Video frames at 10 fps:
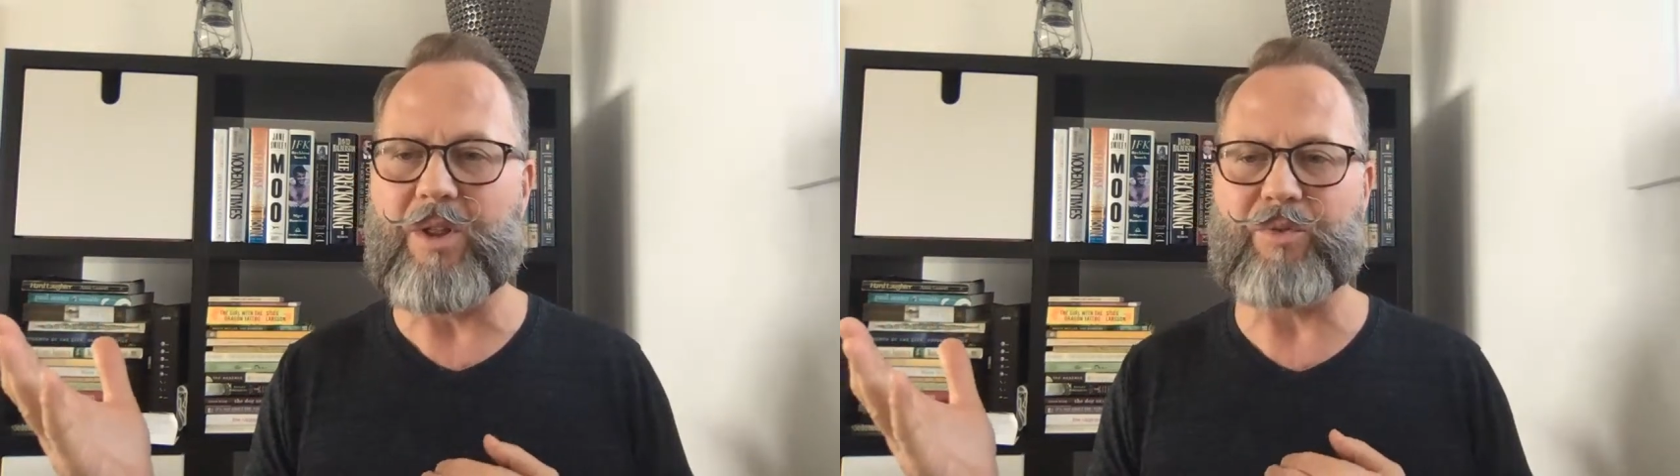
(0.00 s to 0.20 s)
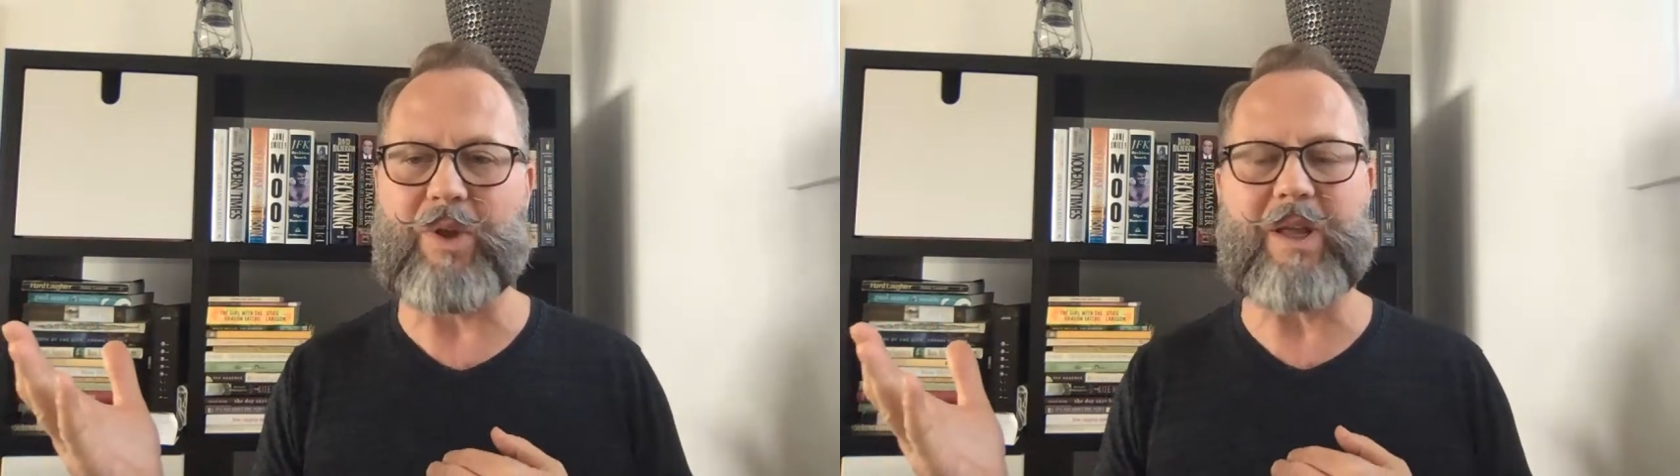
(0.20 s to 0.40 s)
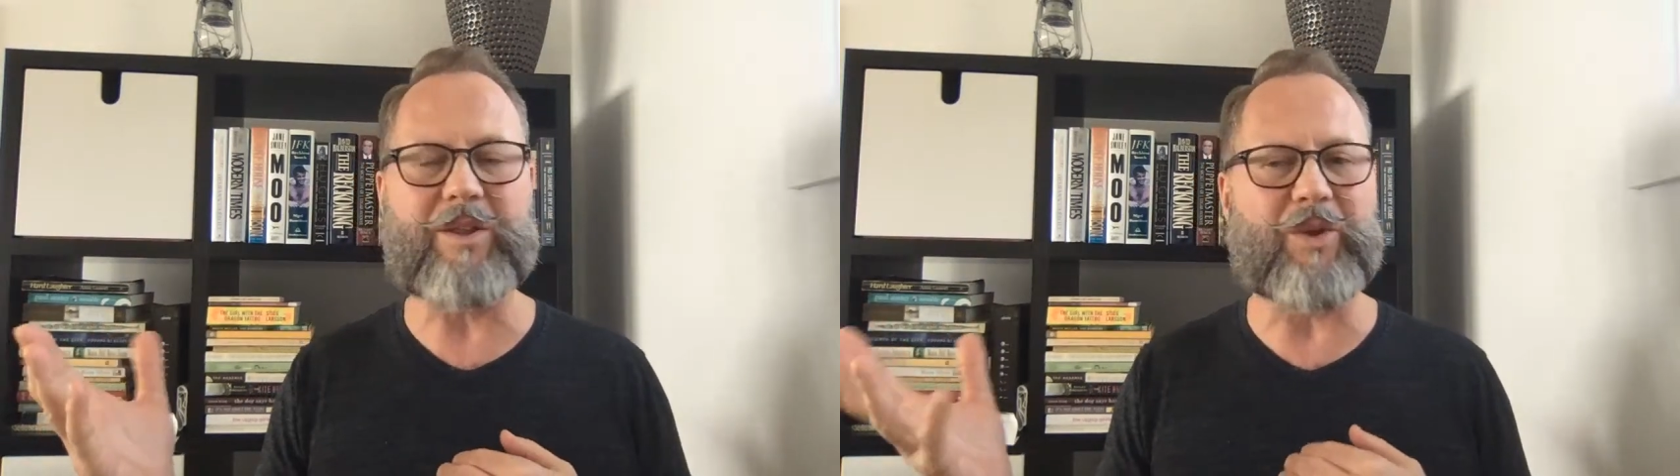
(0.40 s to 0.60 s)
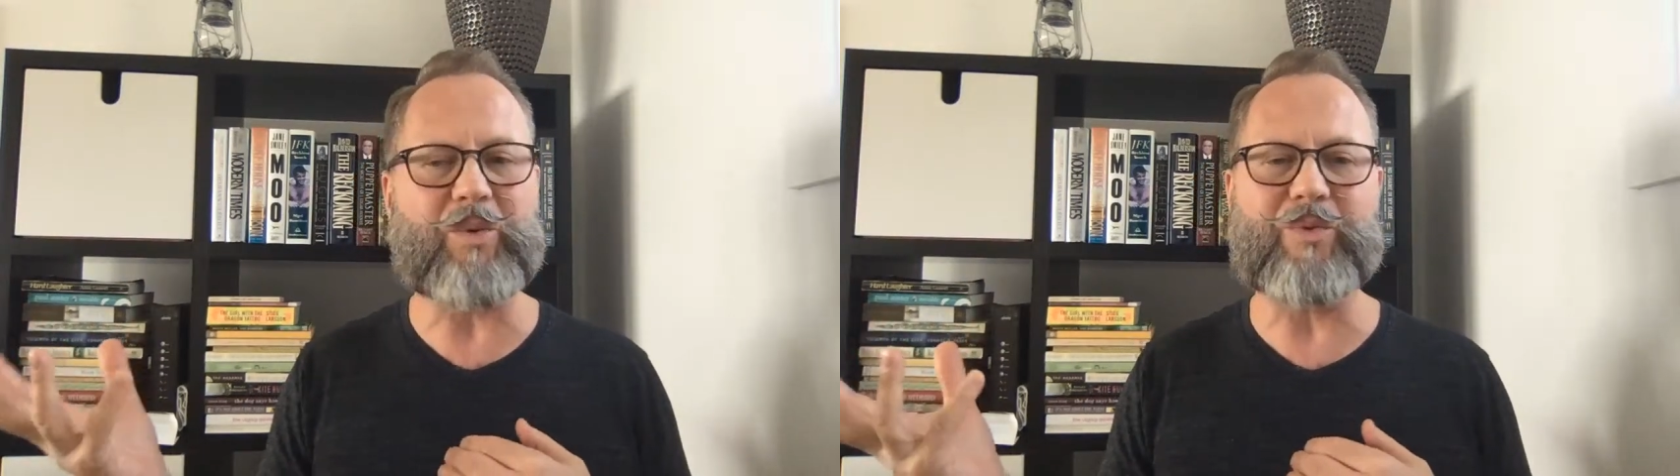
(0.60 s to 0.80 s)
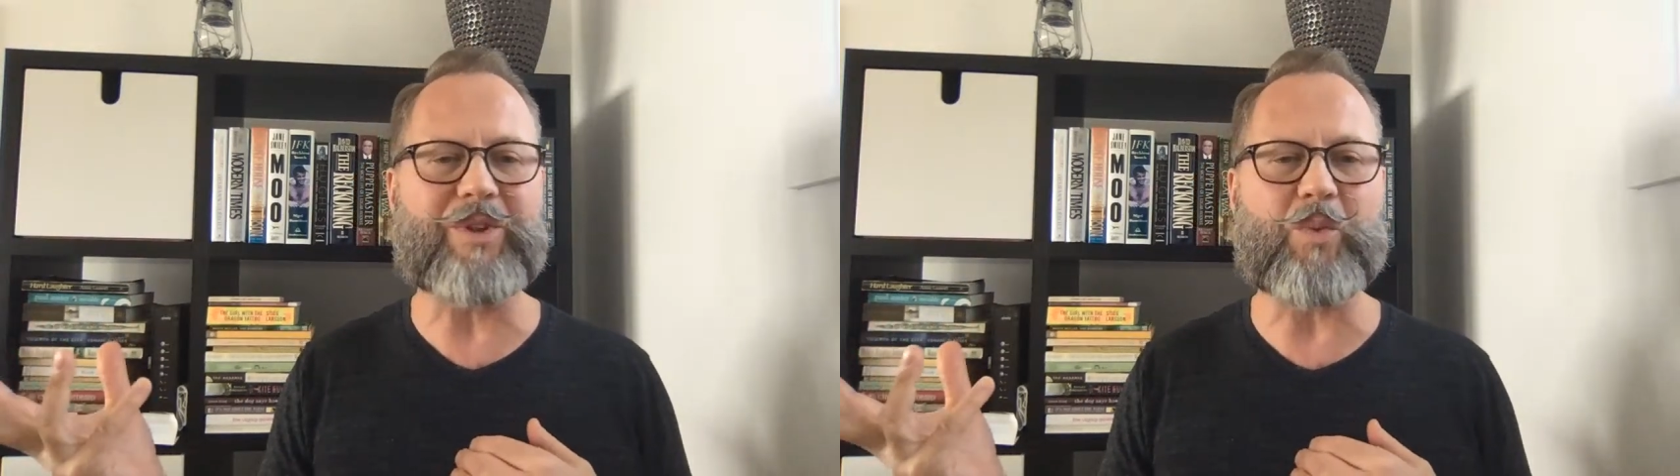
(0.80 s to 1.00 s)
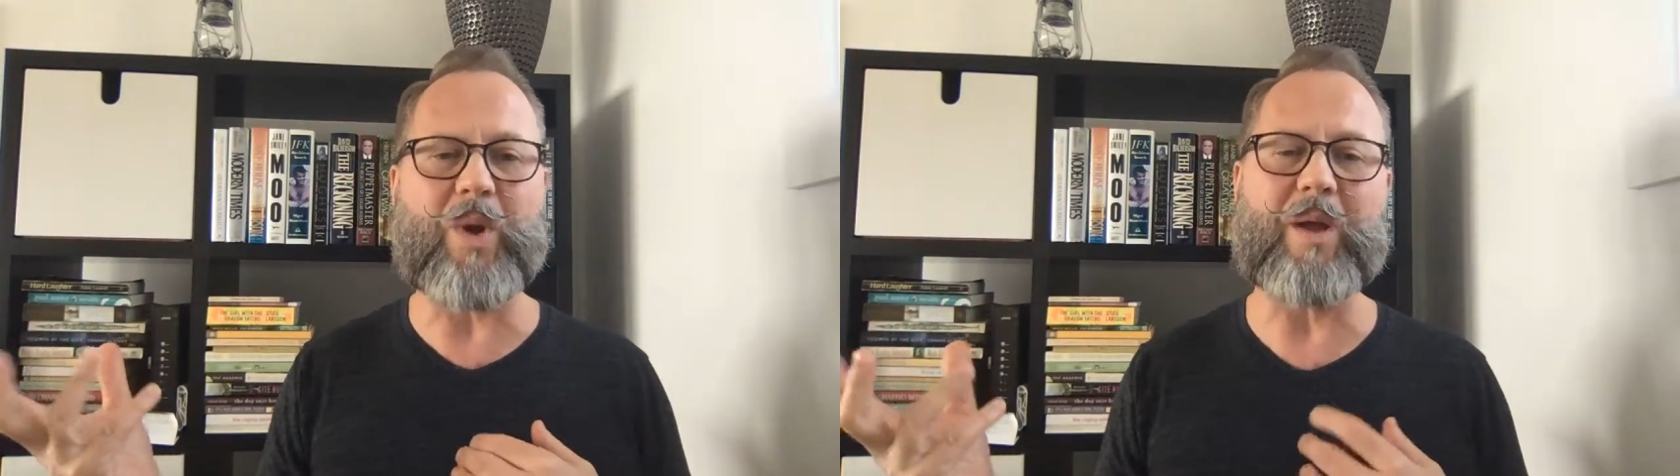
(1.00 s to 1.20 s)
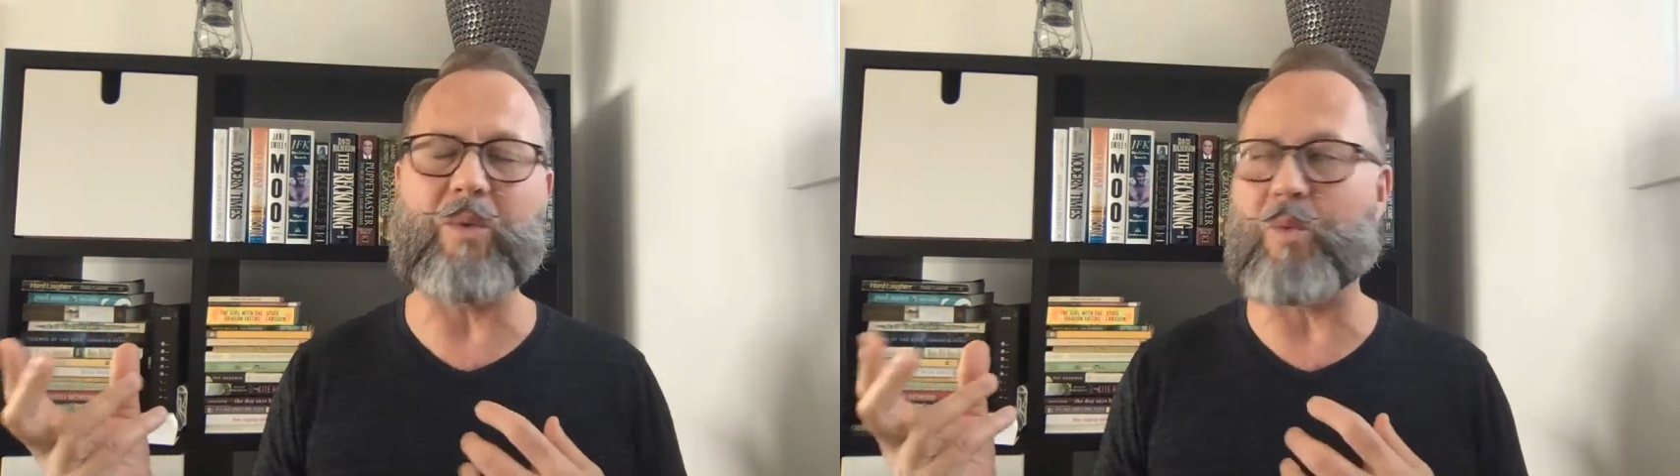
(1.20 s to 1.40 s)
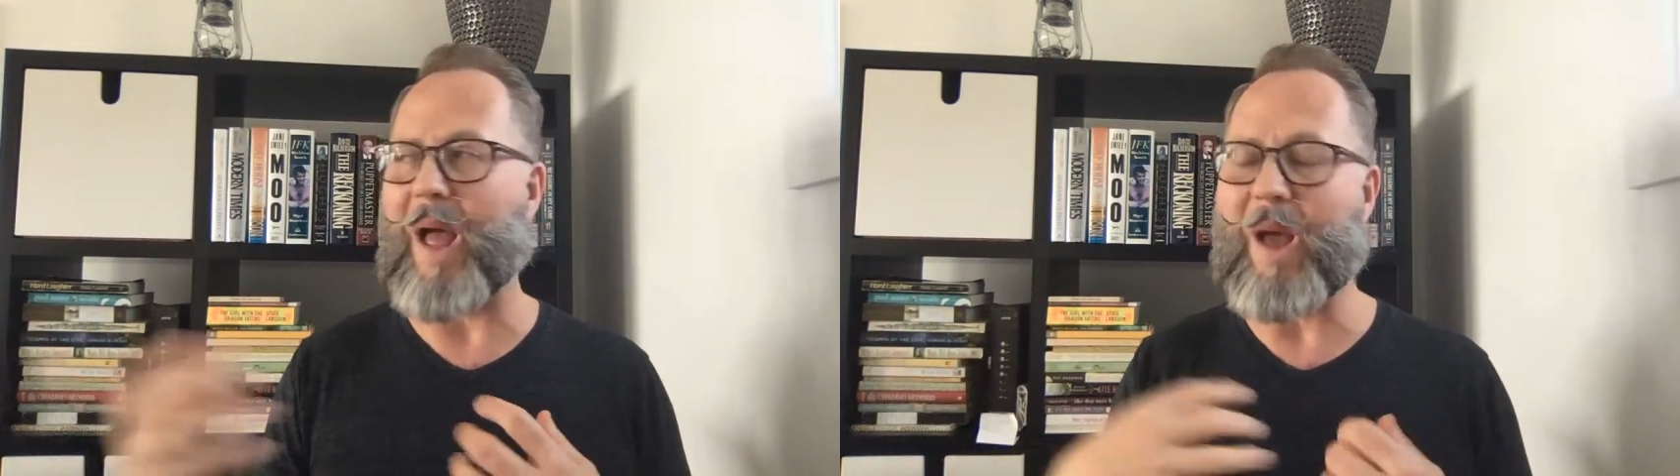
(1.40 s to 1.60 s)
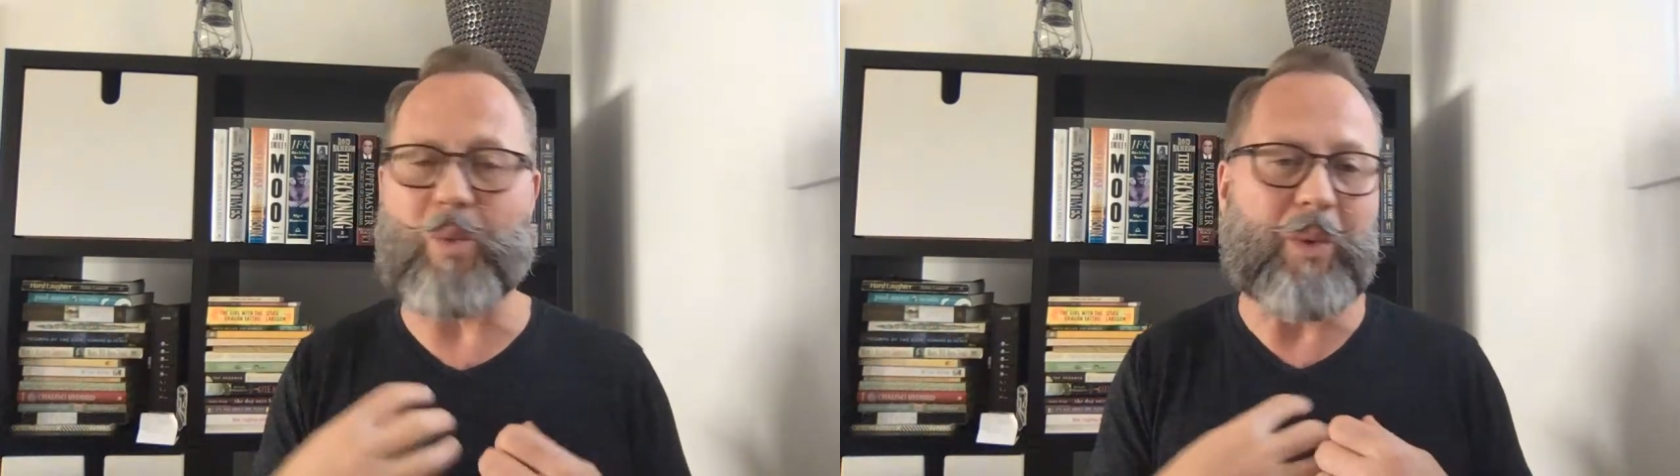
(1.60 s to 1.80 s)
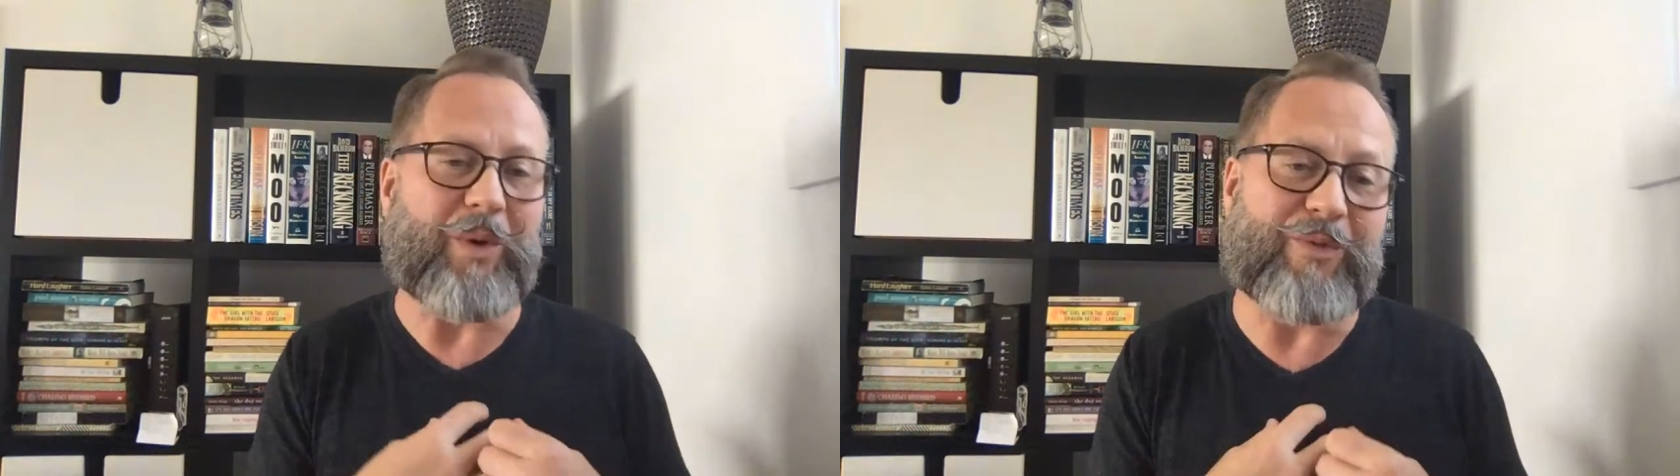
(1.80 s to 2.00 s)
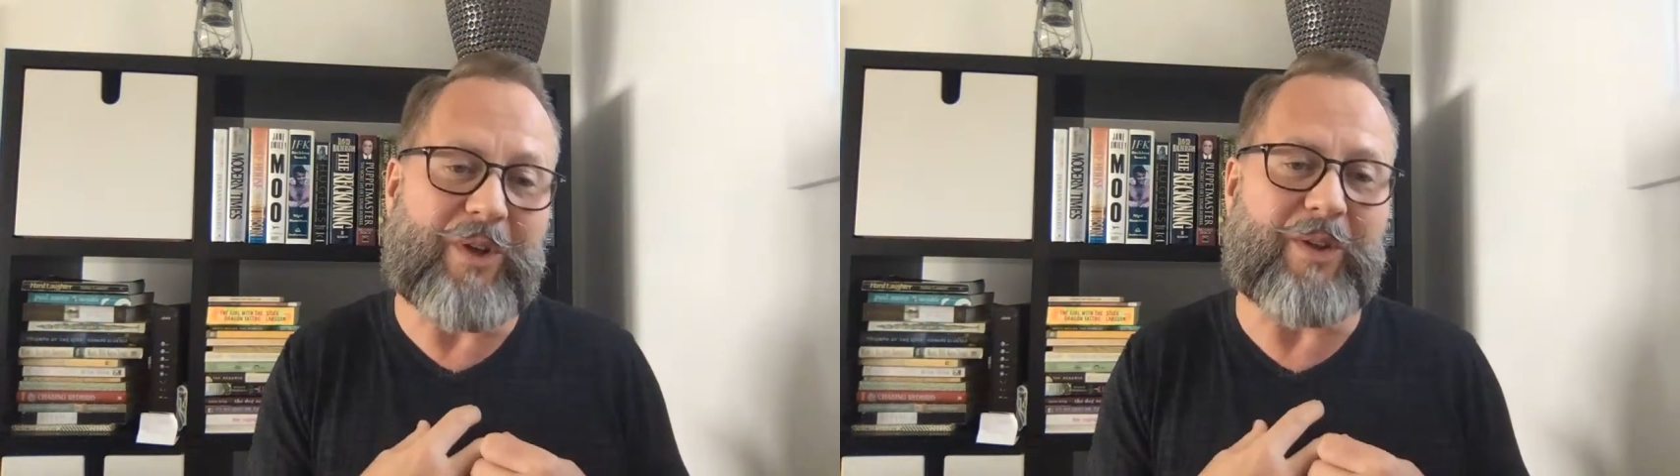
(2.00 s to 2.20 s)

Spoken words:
The only reason why we would feel